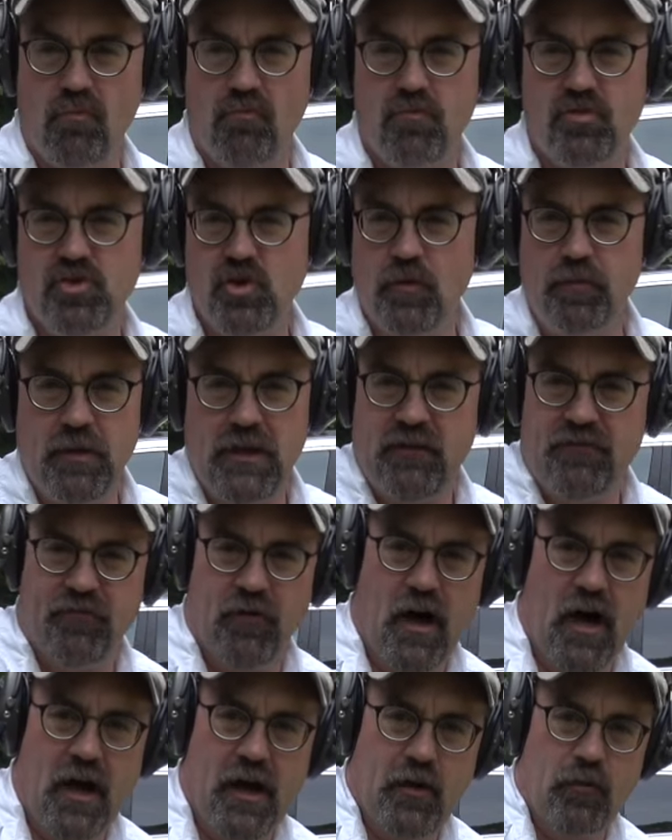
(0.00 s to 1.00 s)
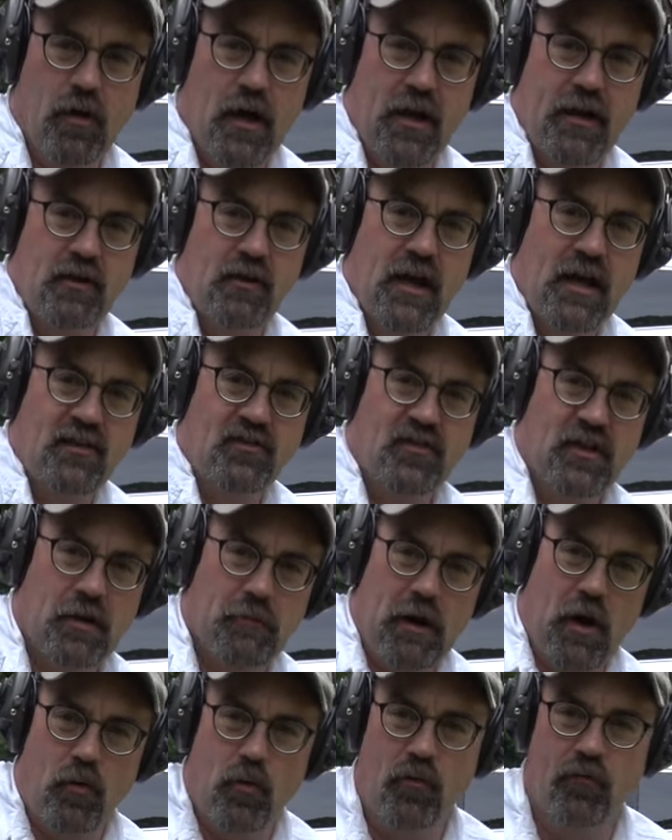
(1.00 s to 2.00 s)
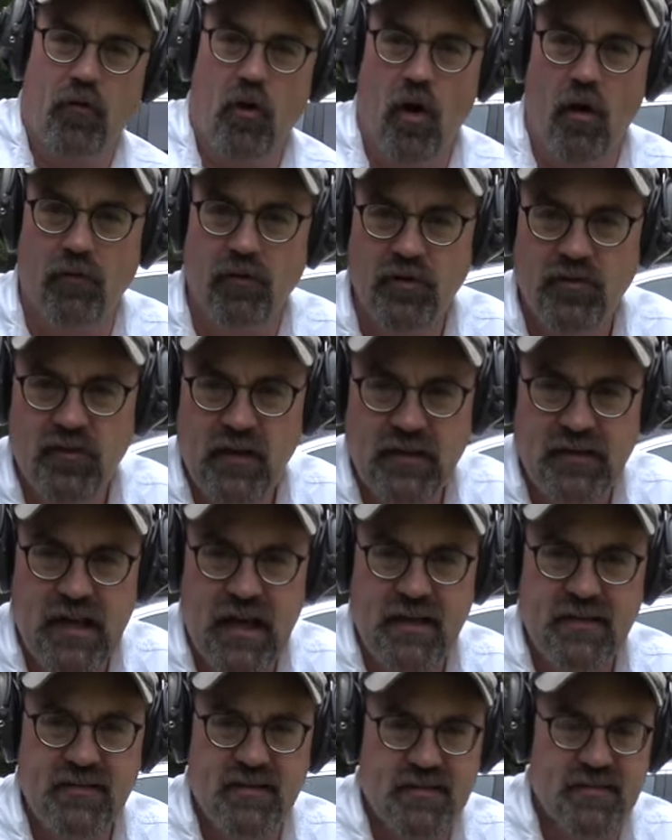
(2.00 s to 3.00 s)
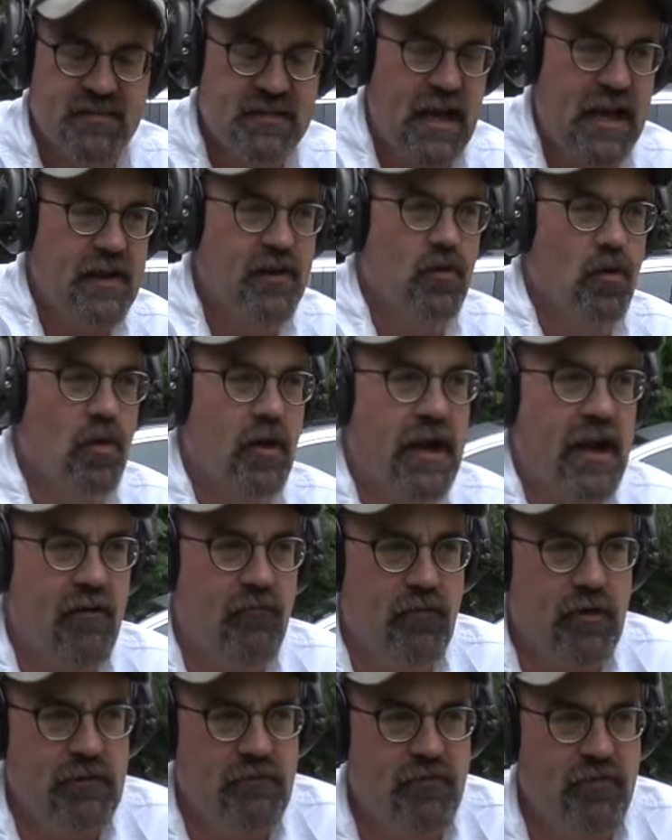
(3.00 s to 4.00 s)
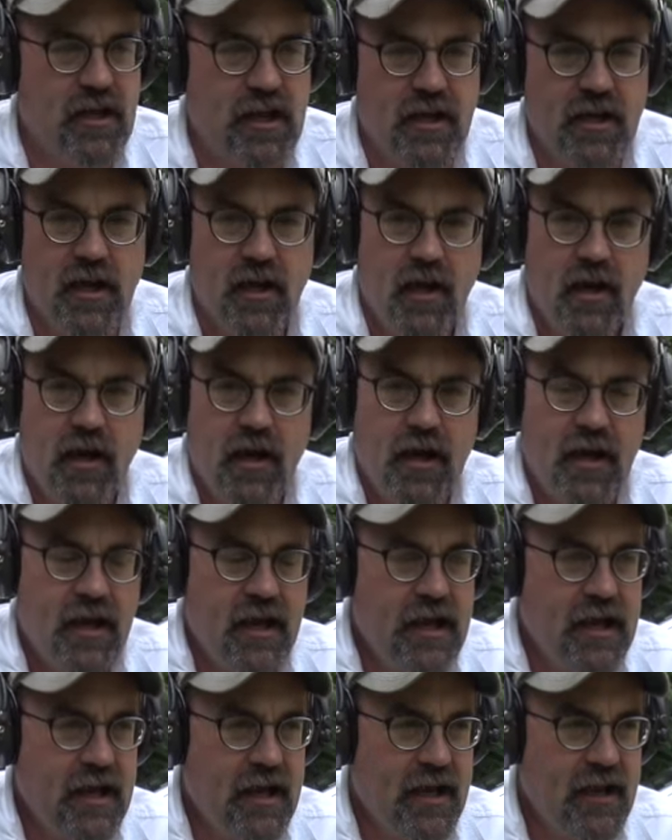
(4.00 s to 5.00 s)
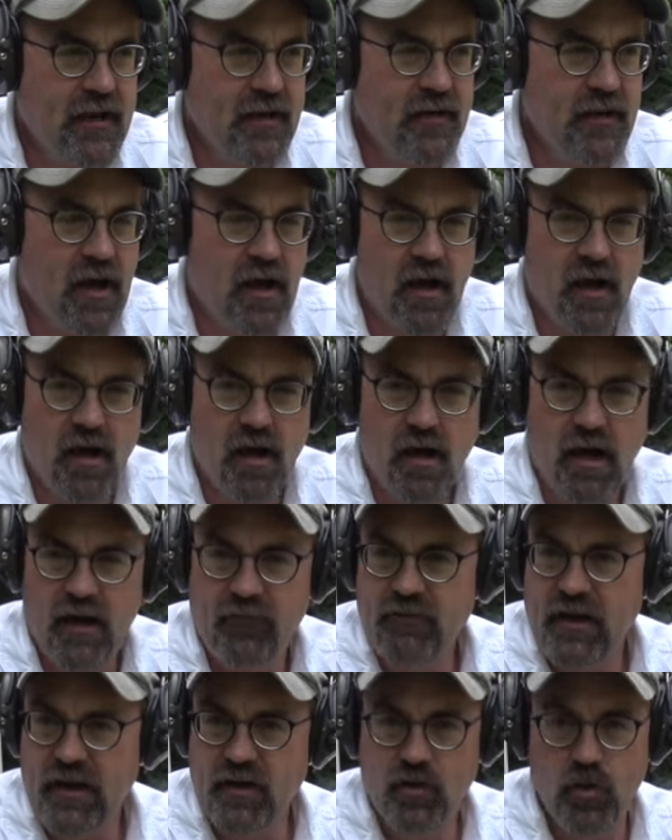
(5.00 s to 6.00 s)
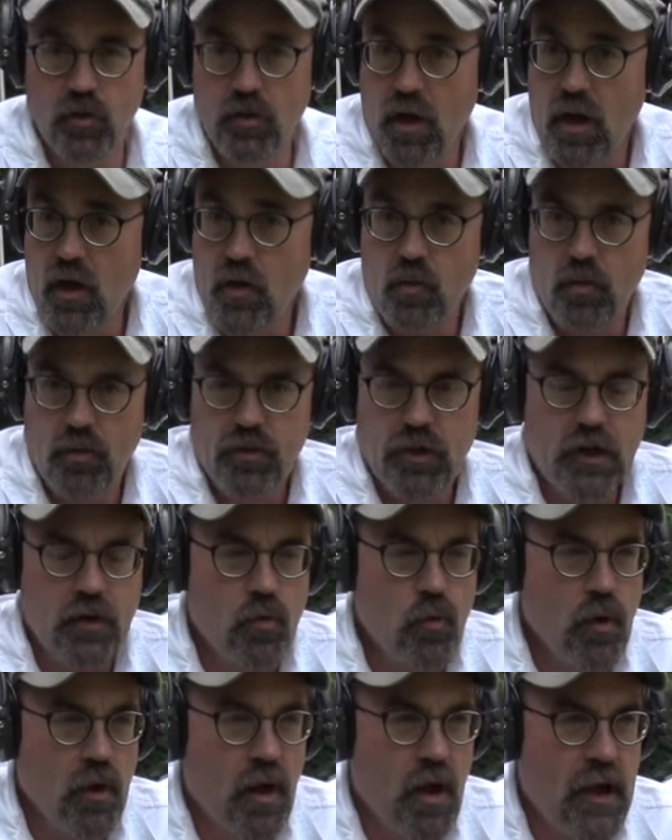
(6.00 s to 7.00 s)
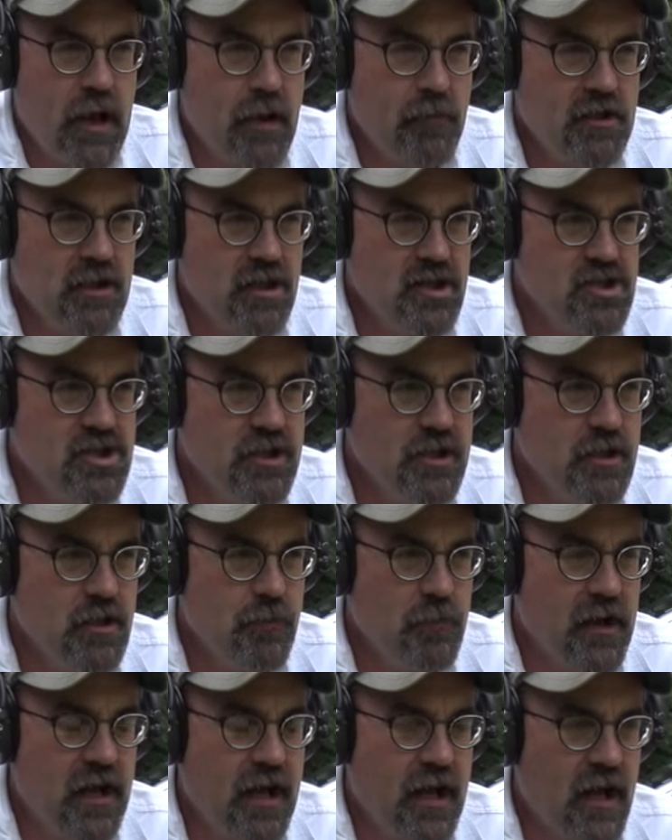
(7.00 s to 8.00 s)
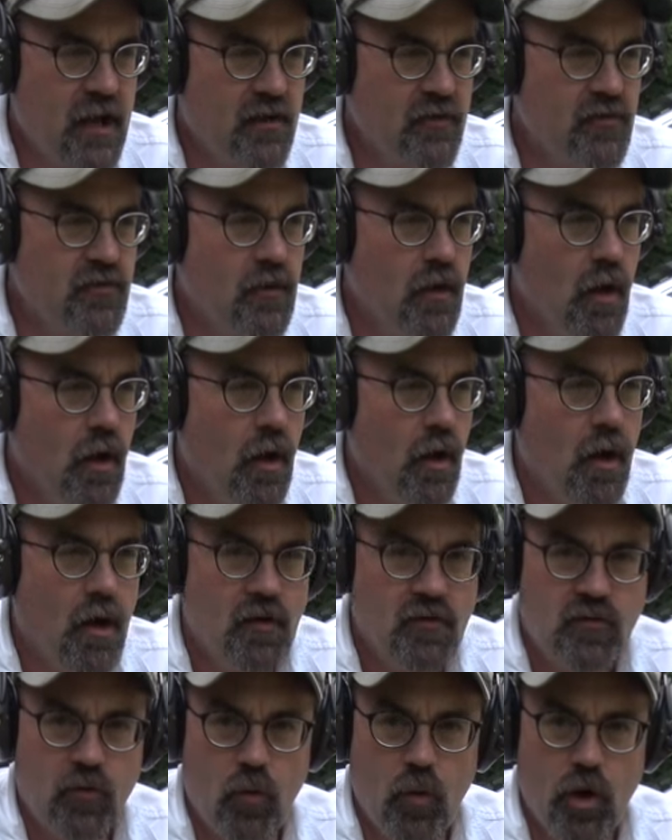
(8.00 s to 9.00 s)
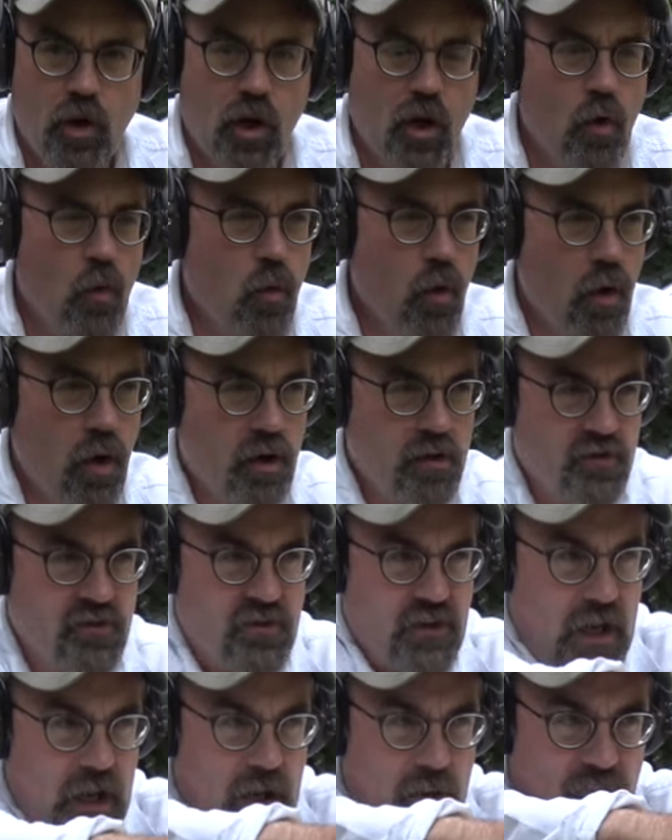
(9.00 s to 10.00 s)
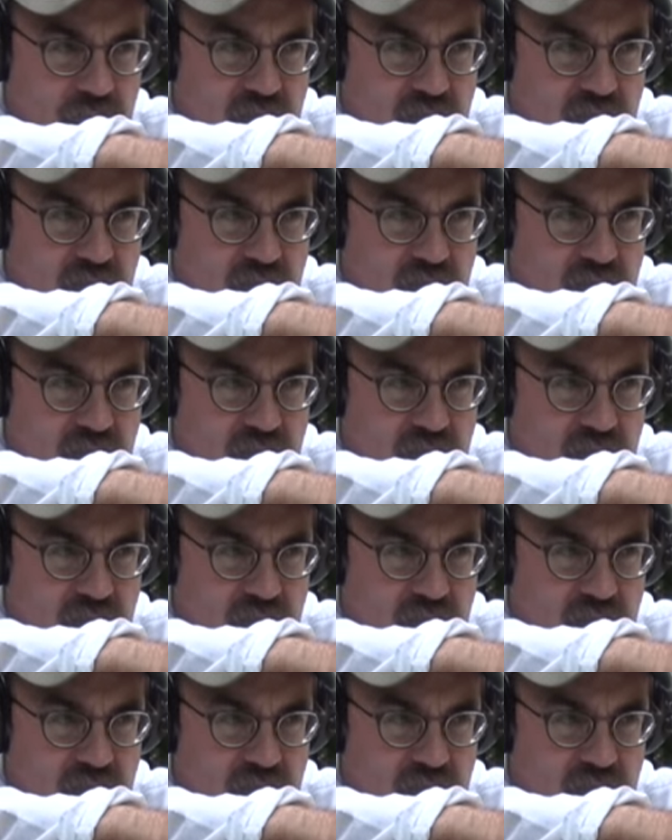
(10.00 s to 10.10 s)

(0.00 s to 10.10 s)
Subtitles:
should be fine, right? Nice thing about revolvers, they tend to cycle everything. And I've had good luck with Anguilla ammunition in the past. So we're going to work same